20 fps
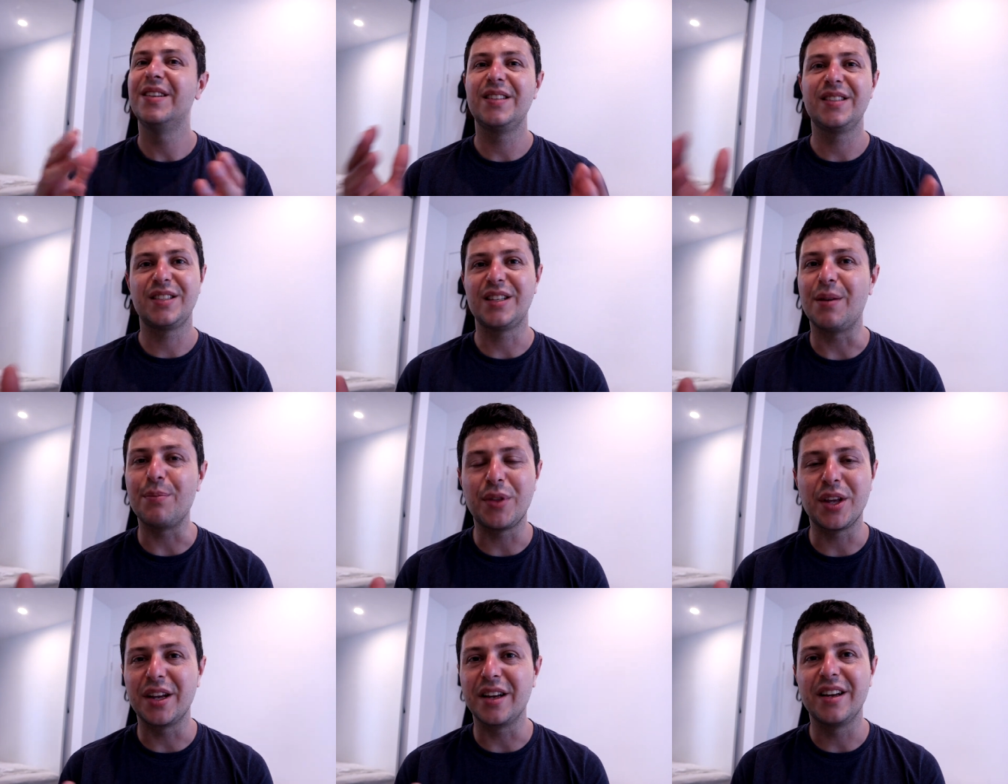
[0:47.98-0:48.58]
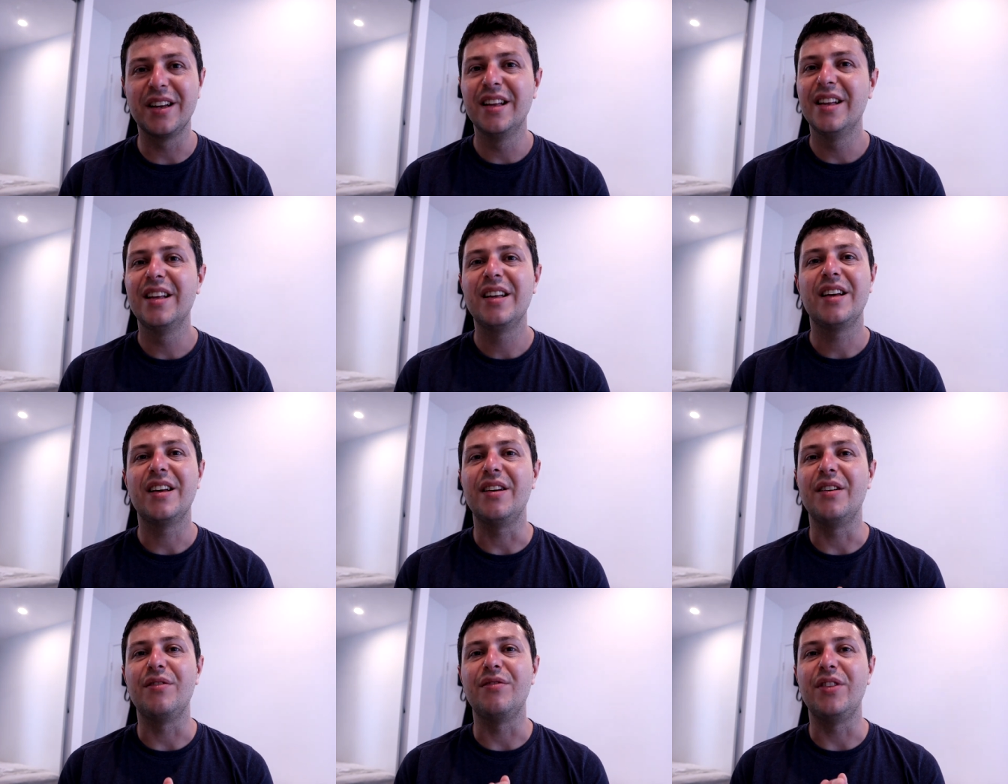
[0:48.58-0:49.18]
something
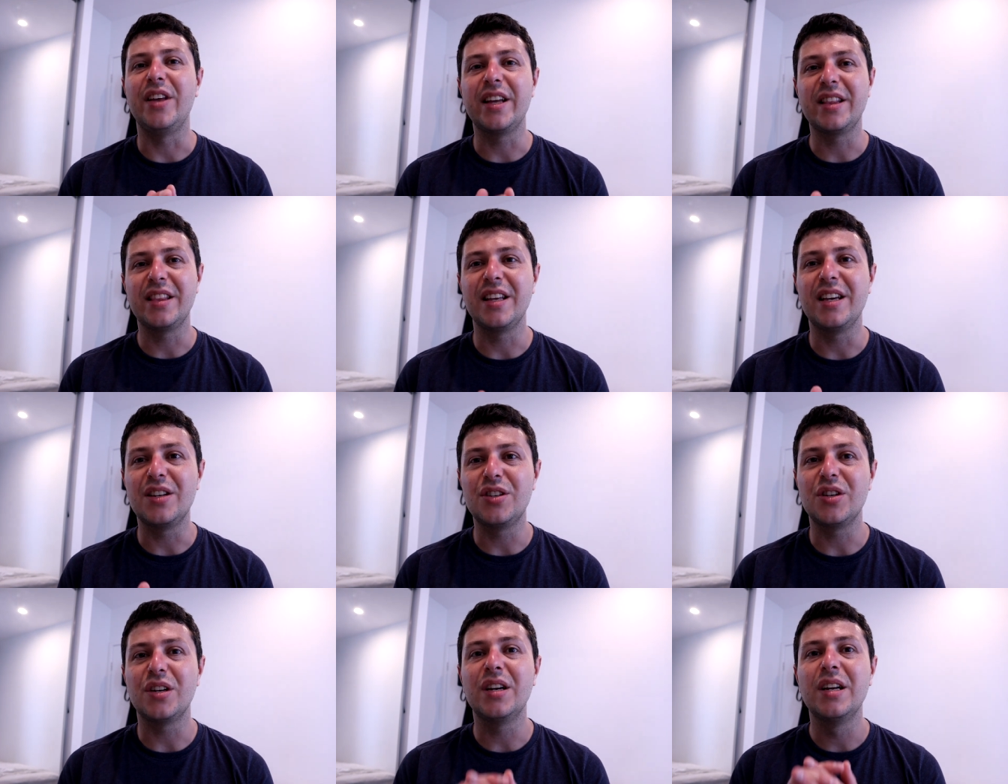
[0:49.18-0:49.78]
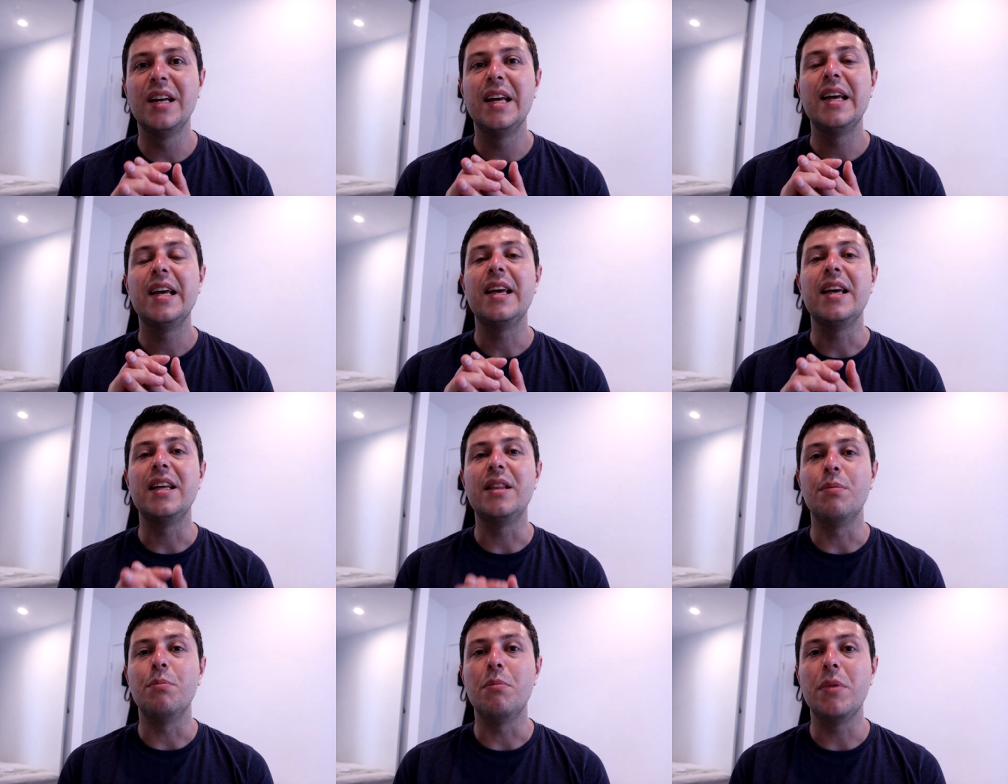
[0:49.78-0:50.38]
of that nature,
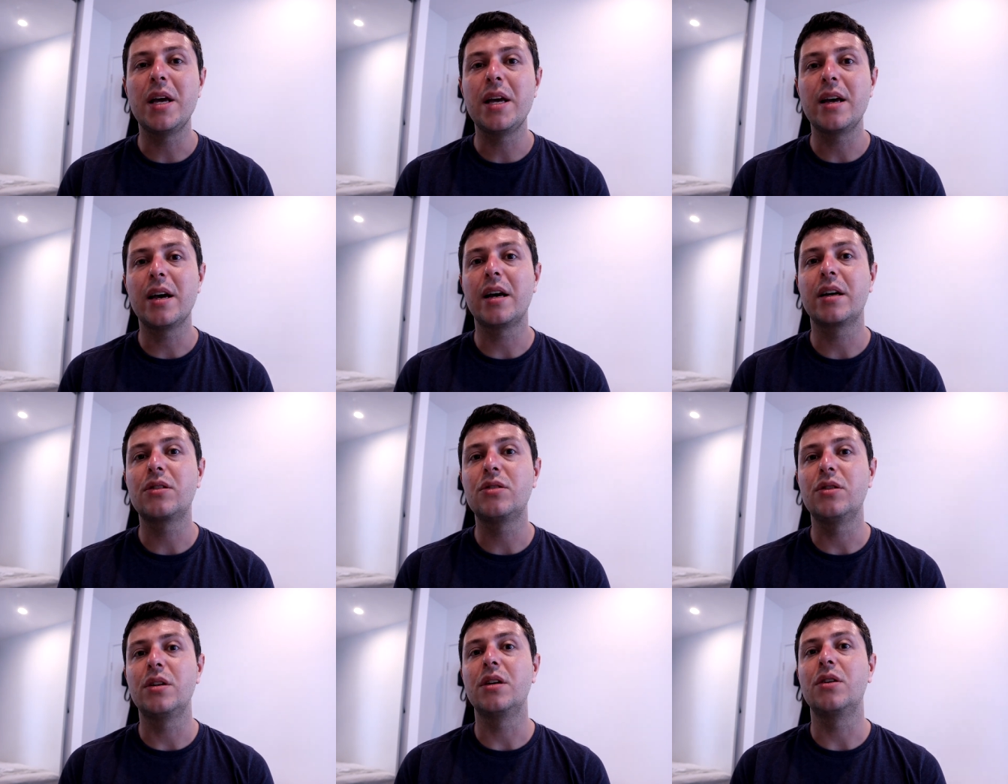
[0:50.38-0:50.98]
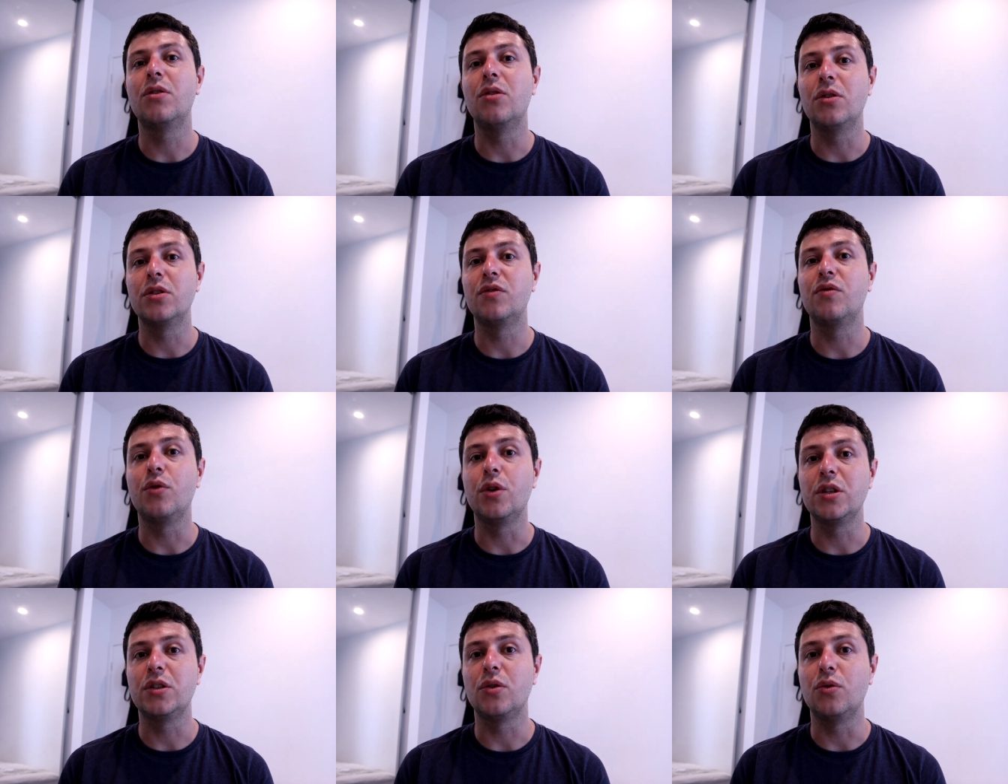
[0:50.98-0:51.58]
it may actually cause
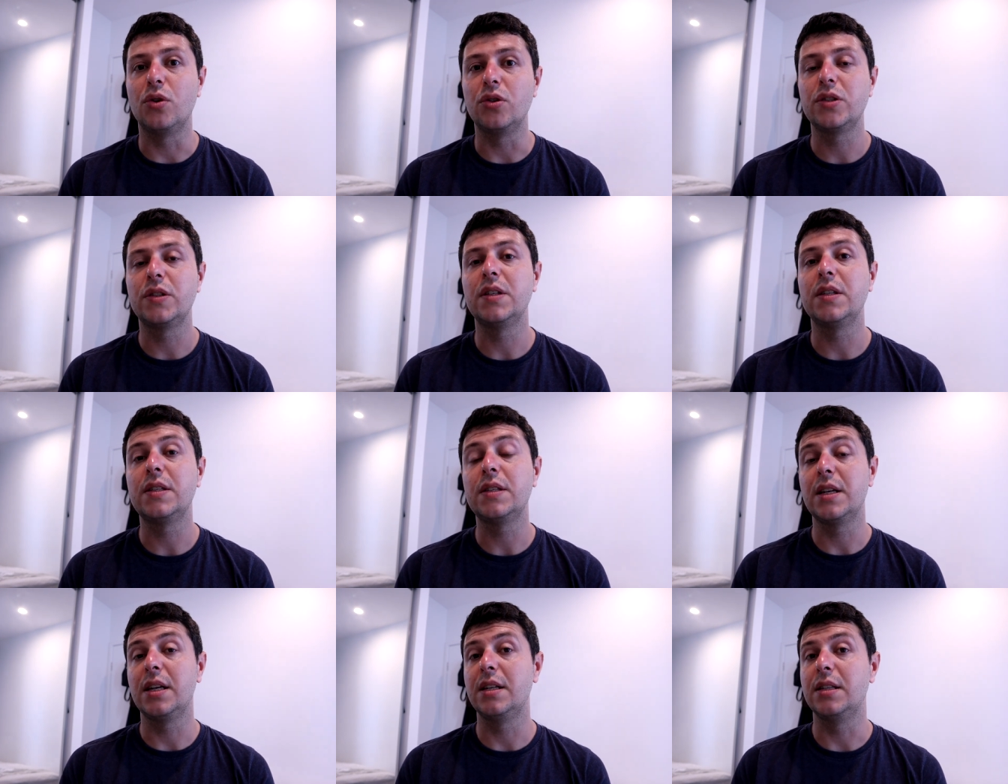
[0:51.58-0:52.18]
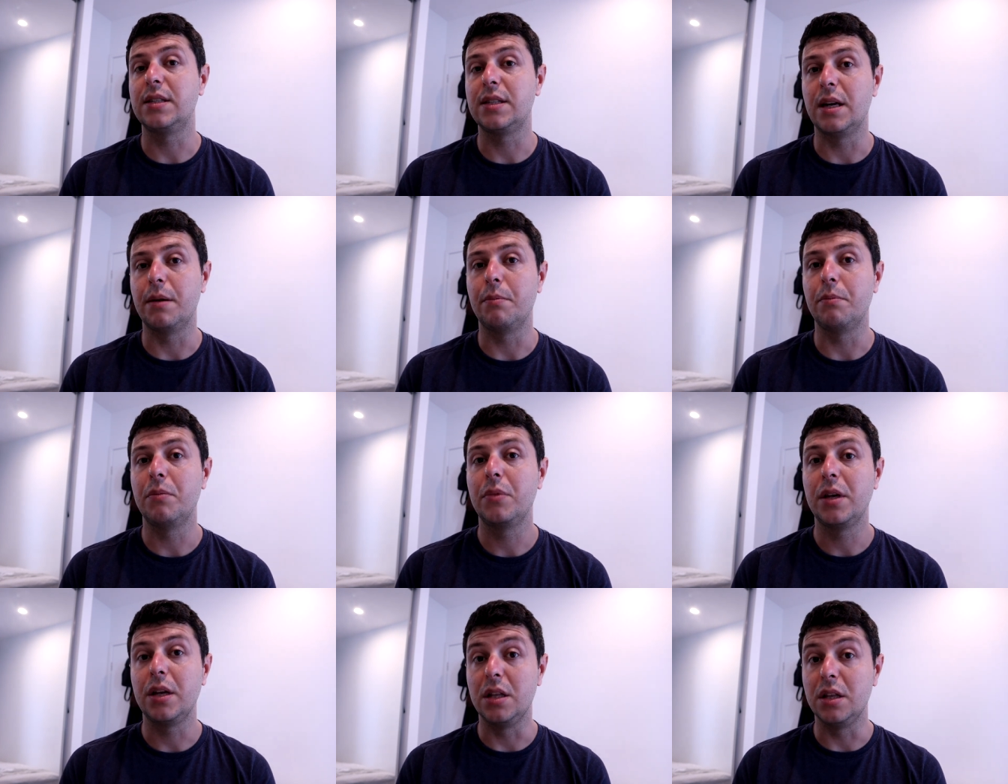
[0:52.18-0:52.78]
voice hoarseness in
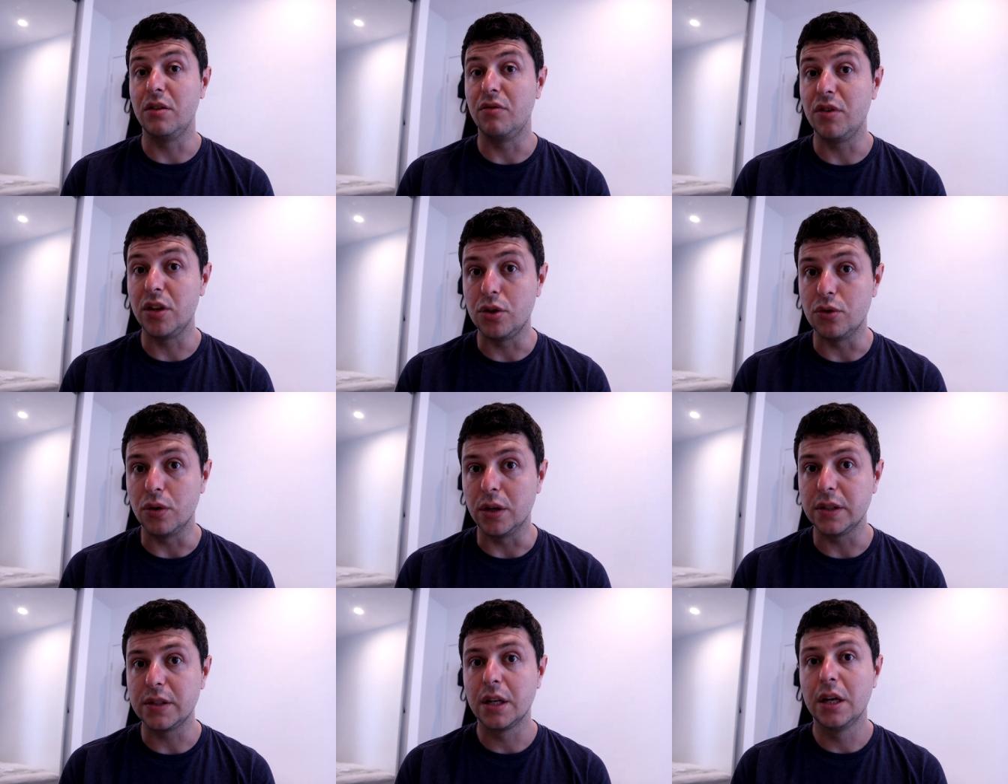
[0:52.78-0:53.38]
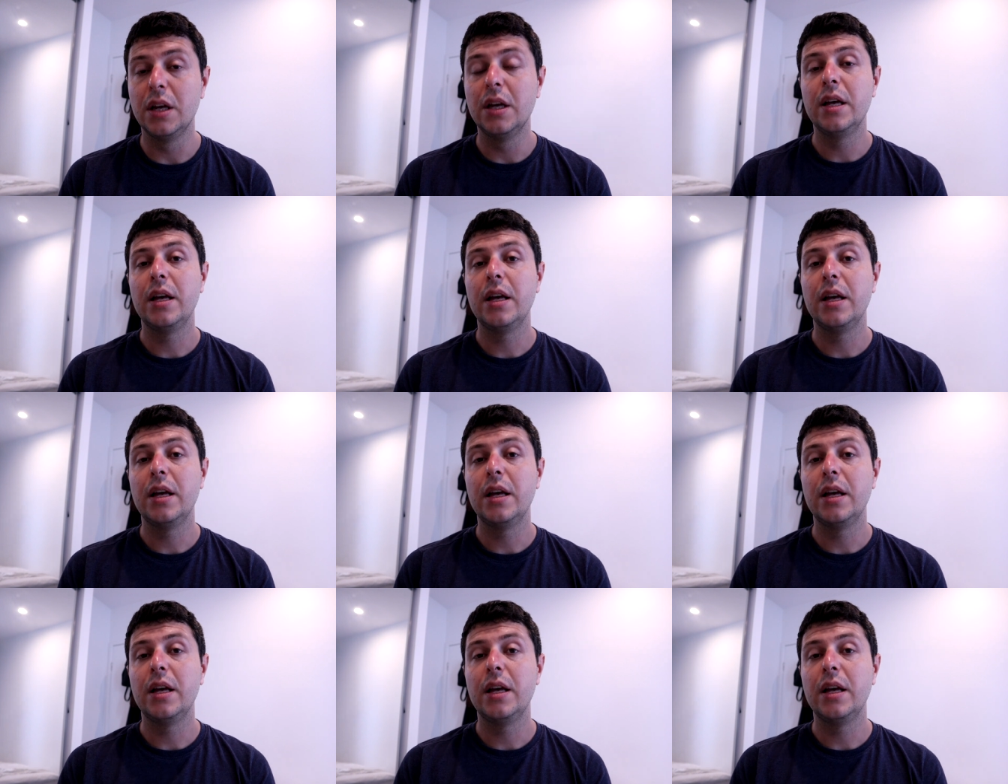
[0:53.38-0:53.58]
some individuals.